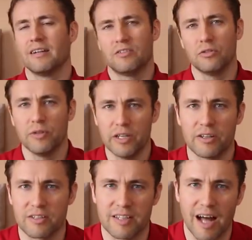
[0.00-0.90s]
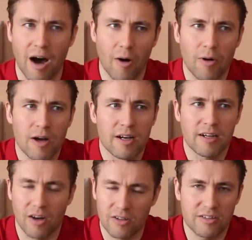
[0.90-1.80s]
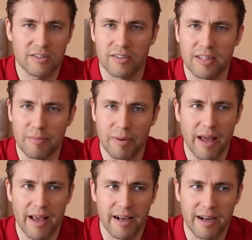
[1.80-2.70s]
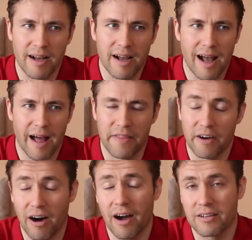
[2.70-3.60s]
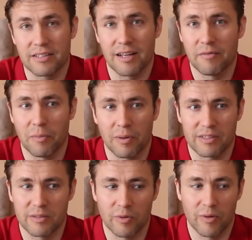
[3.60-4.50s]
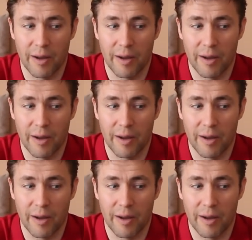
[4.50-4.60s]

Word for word: two years now, constantly playing at the highest level possible.